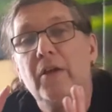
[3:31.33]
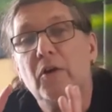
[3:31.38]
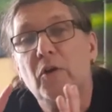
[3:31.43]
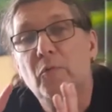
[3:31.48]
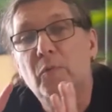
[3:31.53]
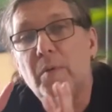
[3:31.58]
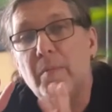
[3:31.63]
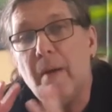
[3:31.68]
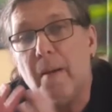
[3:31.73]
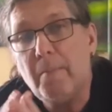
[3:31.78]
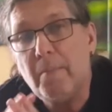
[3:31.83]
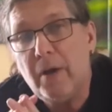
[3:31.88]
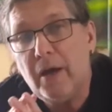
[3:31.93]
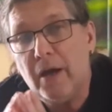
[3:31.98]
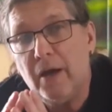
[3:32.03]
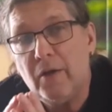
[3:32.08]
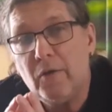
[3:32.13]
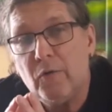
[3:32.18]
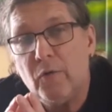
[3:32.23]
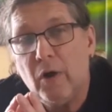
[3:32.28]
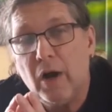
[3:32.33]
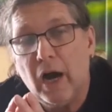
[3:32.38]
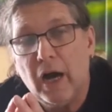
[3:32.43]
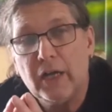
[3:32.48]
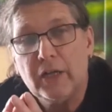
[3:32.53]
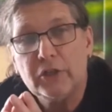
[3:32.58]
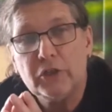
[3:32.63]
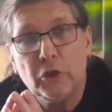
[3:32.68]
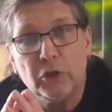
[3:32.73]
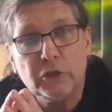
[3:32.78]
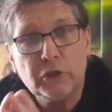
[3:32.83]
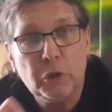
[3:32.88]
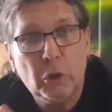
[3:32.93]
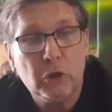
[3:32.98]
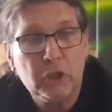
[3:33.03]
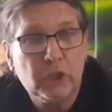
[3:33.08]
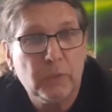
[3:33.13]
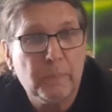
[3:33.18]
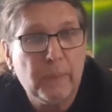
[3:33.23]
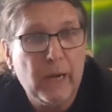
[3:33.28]
remember, just
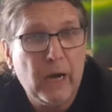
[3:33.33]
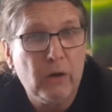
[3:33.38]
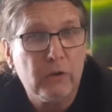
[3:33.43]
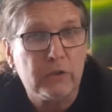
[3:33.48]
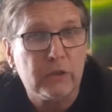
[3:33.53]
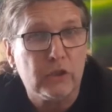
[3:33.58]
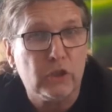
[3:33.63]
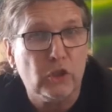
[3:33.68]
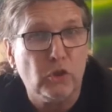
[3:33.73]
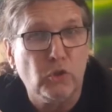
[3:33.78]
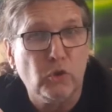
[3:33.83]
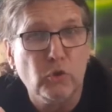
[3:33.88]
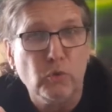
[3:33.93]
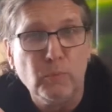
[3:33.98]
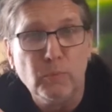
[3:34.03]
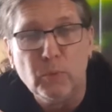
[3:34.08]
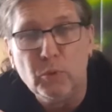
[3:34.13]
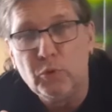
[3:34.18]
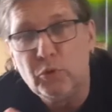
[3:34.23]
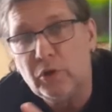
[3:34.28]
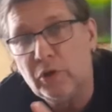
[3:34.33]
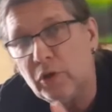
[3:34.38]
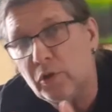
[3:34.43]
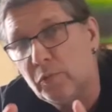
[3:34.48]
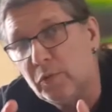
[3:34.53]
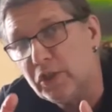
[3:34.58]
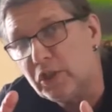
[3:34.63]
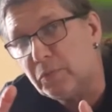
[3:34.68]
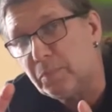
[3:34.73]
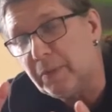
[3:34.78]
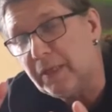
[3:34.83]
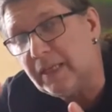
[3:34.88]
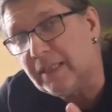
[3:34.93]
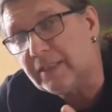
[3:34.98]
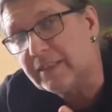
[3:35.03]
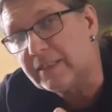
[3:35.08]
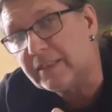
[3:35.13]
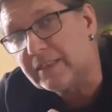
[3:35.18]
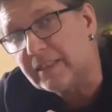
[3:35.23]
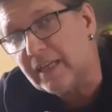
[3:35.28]
talked about the new moon, which
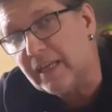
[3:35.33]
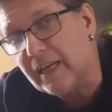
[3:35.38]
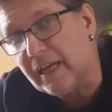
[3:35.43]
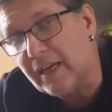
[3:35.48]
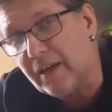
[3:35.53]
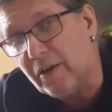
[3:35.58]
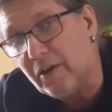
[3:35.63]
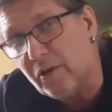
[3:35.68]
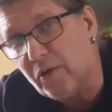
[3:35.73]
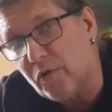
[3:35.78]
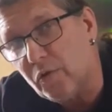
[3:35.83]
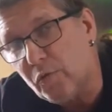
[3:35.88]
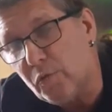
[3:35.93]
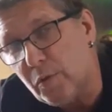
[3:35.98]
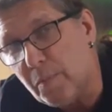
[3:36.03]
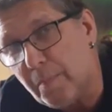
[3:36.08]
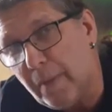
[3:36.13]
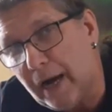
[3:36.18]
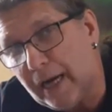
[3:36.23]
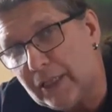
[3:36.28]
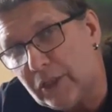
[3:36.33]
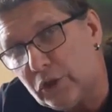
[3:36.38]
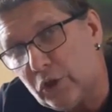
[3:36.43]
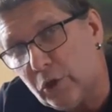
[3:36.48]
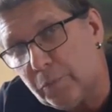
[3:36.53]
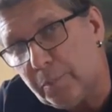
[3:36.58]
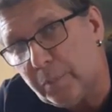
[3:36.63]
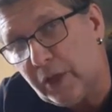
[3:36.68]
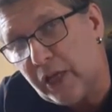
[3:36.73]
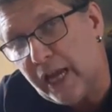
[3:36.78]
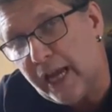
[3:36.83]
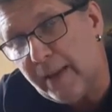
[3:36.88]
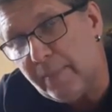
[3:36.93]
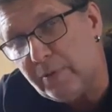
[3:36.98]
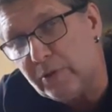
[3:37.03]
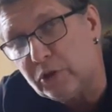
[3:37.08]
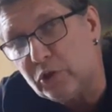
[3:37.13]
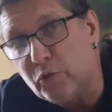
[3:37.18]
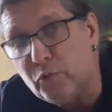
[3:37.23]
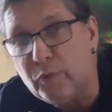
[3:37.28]
means we might not be able
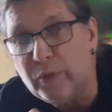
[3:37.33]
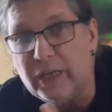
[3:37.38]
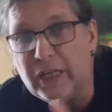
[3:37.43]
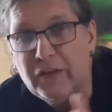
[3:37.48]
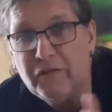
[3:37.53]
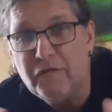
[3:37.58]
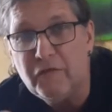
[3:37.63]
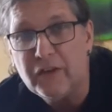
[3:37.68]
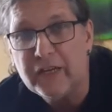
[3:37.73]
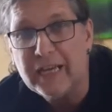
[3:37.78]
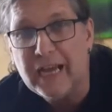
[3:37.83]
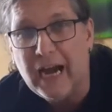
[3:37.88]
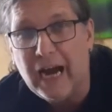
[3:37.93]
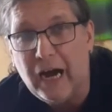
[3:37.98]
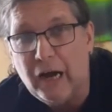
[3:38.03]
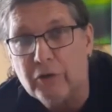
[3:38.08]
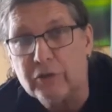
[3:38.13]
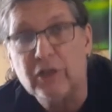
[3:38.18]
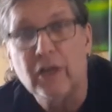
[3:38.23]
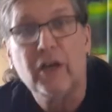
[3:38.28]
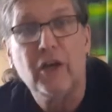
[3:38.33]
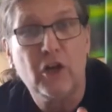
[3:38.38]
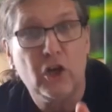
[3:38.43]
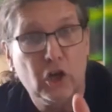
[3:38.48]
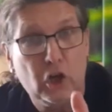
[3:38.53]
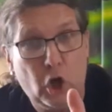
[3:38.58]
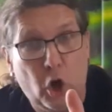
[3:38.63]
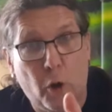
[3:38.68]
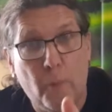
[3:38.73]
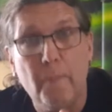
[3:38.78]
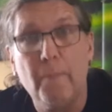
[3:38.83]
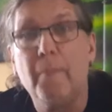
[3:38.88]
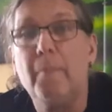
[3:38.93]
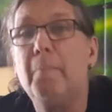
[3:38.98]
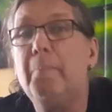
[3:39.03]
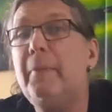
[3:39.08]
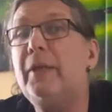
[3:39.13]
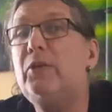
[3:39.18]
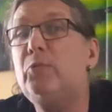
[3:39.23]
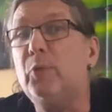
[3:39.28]
to really figure out come
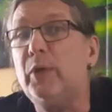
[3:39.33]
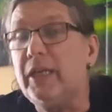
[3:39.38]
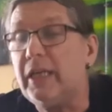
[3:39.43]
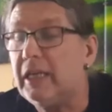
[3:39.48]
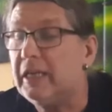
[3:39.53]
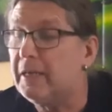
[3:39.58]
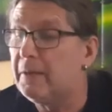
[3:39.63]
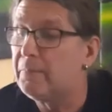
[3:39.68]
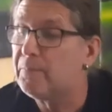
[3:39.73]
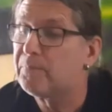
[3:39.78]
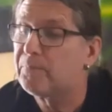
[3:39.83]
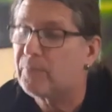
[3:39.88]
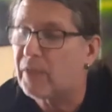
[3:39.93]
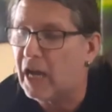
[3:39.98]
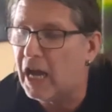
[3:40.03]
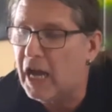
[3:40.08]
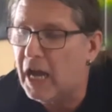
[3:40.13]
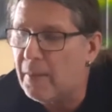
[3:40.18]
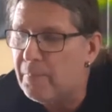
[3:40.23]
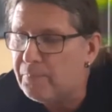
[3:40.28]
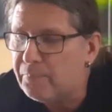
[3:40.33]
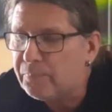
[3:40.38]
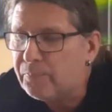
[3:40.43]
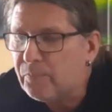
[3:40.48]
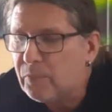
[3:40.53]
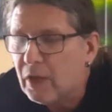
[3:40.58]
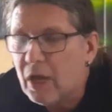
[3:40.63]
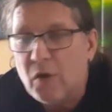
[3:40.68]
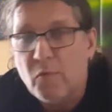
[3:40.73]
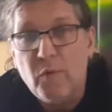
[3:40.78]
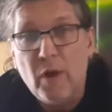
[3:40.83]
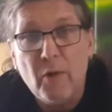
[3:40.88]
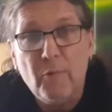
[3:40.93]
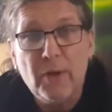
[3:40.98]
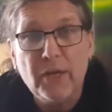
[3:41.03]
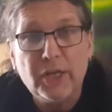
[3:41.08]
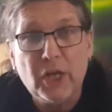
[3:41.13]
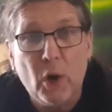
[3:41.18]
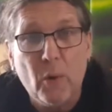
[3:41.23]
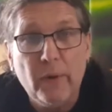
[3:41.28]
midweek um, where
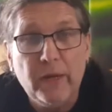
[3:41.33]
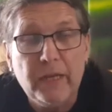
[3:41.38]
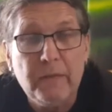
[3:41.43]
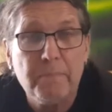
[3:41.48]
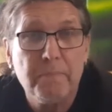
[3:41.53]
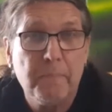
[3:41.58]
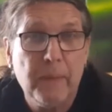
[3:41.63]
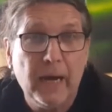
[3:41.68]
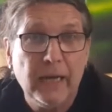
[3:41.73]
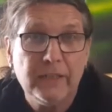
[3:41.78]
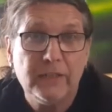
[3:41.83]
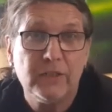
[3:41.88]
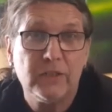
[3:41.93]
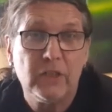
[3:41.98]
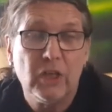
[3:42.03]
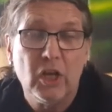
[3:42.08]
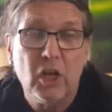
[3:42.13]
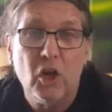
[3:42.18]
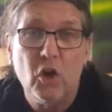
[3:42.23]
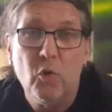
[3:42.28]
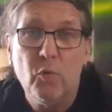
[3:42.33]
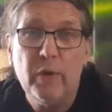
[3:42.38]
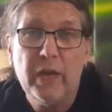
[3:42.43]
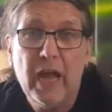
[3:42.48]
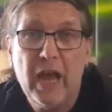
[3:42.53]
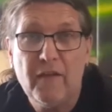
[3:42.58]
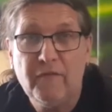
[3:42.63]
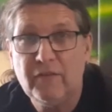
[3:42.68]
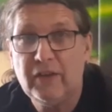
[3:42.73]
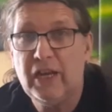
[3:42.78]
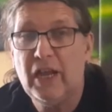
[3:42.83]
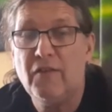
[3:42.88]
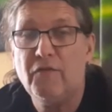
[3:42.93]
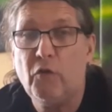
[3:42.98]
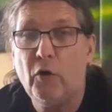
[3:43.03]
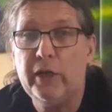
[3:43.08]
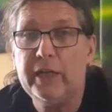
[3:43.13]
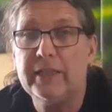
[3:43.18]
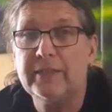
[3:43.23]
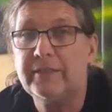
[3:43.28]
we're going, but we have
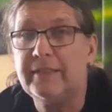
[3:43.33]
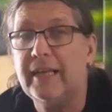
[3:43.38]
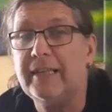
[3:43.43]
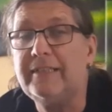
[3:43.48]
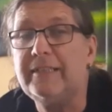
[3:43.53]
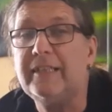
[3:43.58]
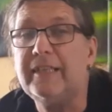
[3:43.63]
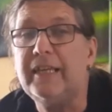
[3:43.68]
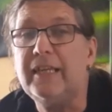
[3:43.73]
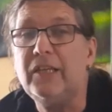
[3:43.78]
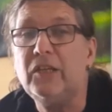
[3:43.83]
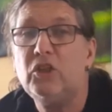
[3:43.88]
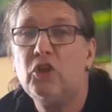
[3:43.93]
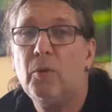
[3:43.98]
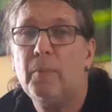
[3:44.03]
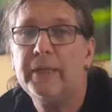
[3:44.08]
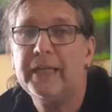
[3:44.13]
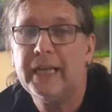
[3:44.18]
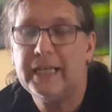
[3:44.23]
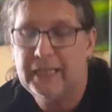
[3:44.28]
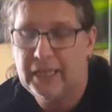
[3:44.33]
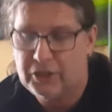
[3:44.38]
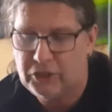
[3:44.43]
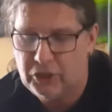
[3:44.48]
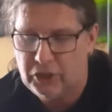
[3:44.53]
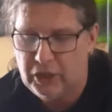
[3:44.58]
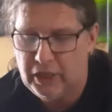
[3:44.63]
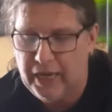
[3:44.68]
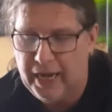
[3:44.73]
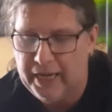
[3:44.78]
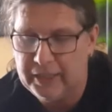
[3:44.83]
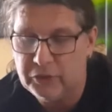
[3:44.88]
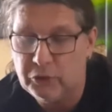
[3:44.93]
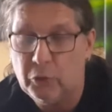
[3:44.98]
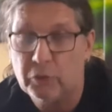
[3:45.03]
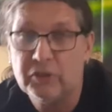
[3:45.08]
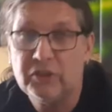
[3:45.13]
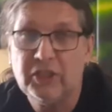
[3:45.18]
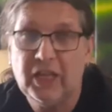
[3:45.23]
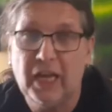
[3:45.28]
clairvoyance as the incoming energy and
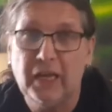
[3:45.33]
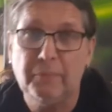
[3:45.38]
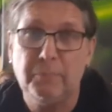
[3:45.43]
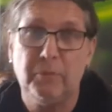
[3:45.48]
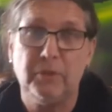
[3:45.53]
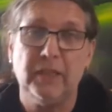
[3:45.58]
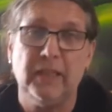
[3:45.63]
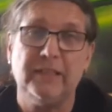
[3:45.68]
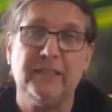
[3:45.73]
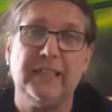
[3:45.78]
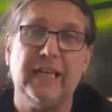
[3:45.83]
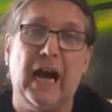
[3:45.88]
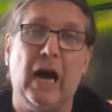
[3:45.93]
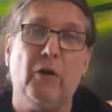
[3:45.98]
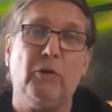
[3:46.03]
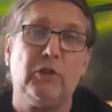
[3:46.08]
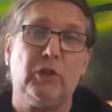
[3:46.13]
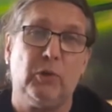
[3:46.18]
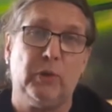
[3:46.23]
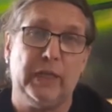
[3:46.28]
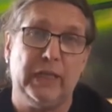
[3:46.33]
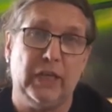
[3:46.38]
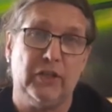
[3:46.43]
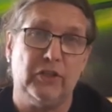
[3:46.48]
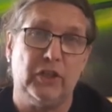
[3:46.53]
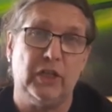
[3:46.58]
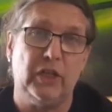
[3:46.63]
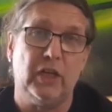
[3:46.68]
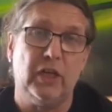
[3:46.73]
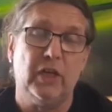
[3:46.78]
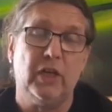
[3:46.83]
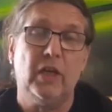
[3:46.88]
contentment as the outgoing energy.